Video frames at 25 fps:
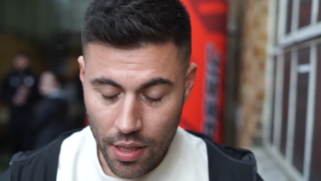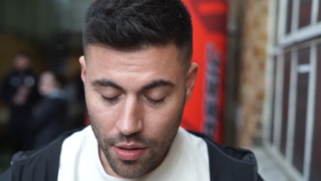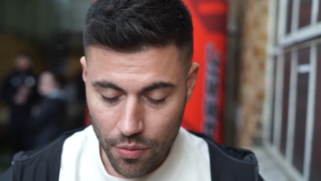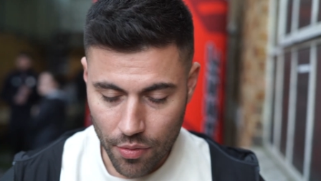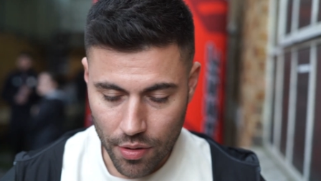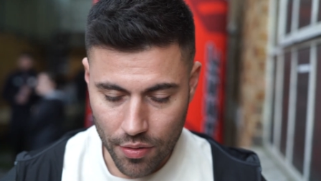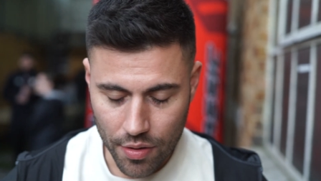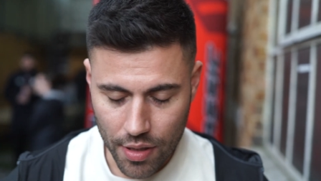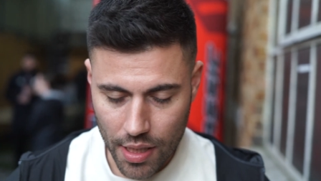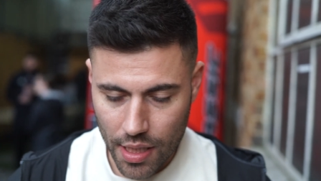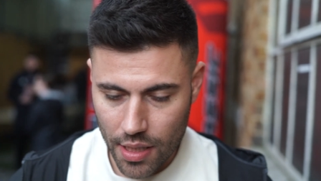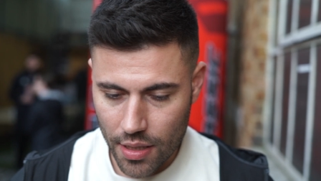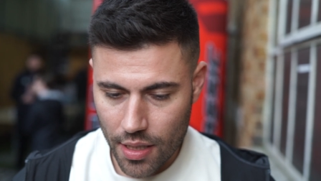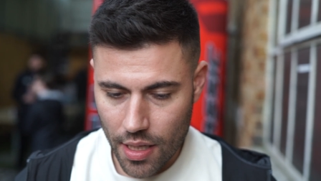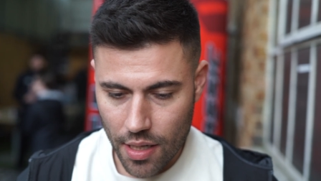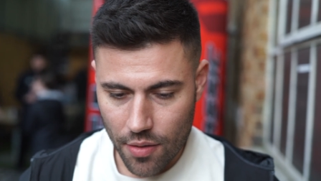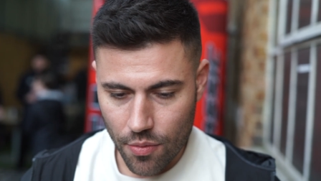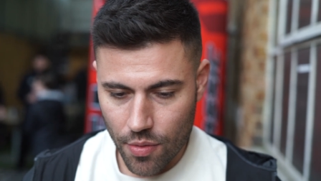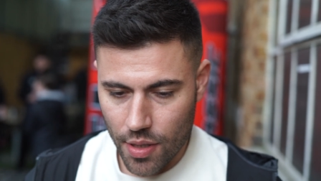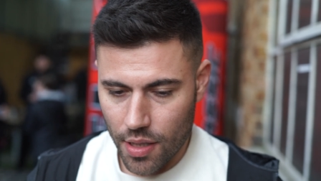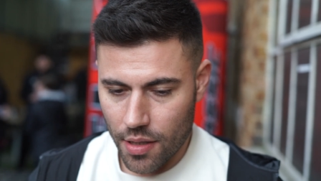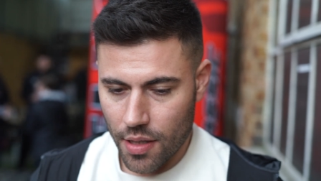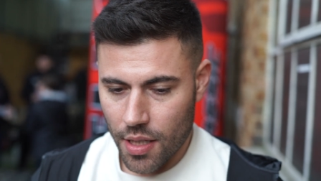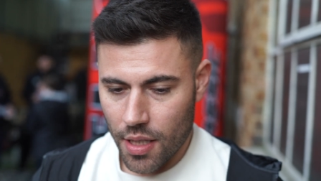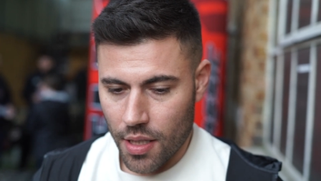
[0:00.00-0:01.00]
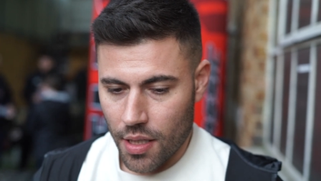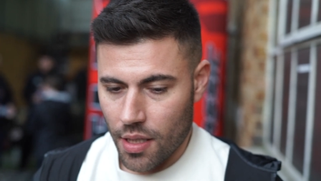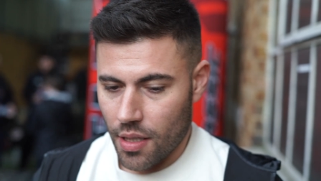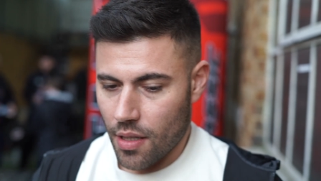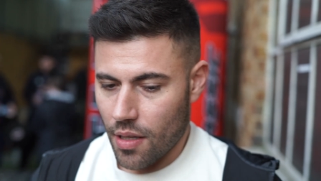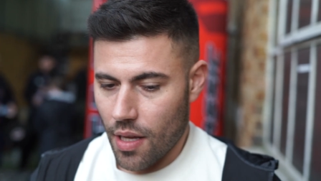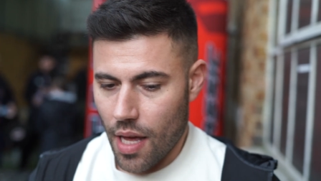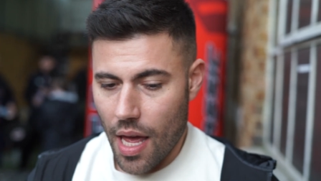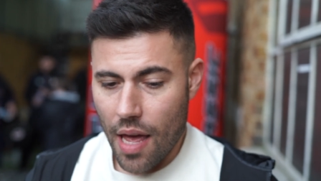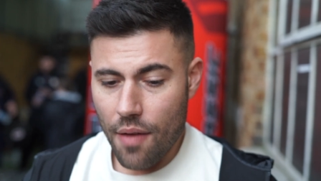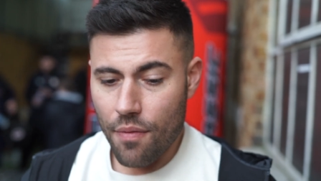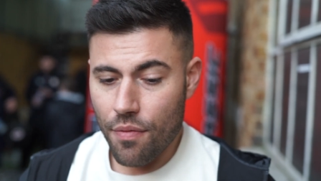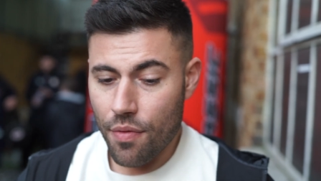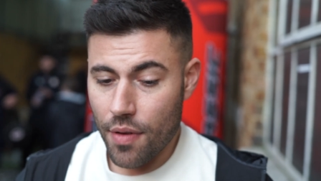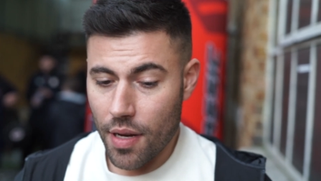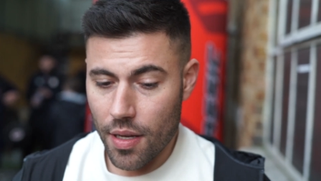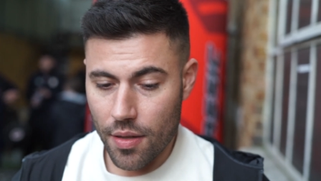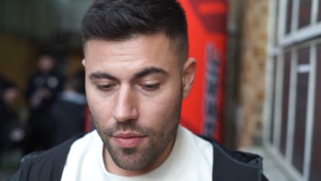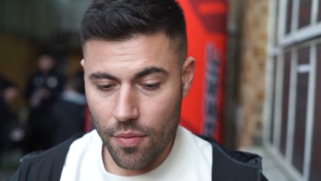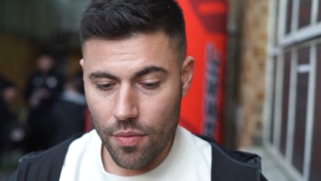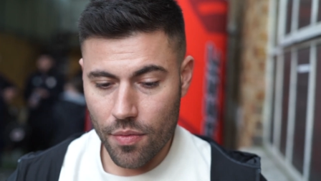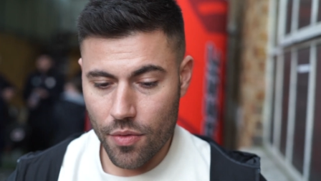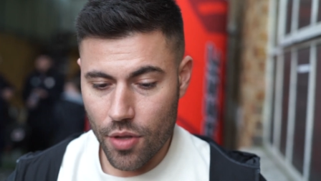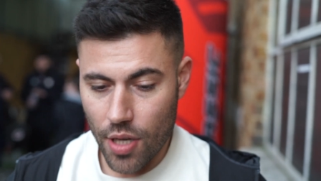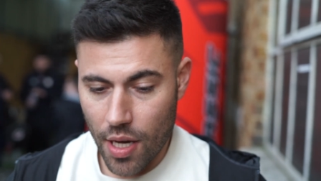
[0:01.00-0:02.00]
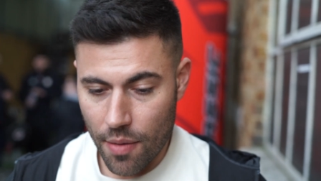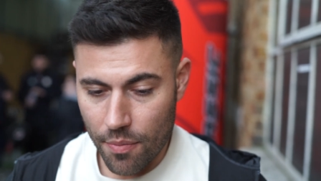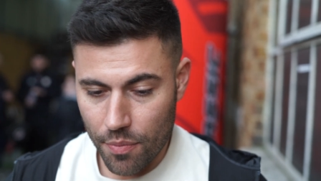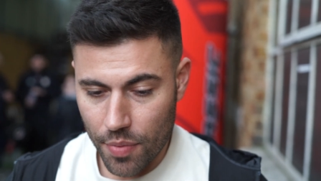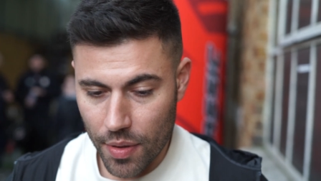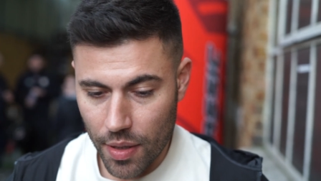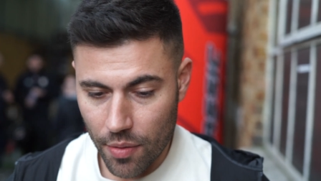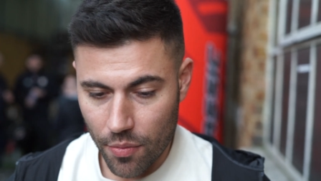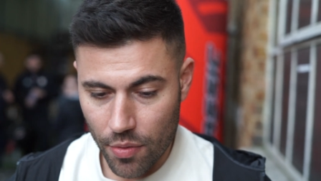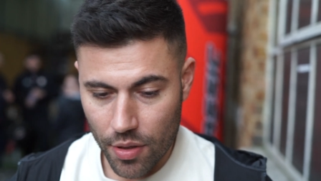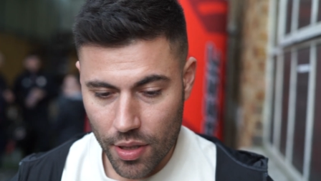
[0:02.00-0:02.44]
We've seen that with every champion.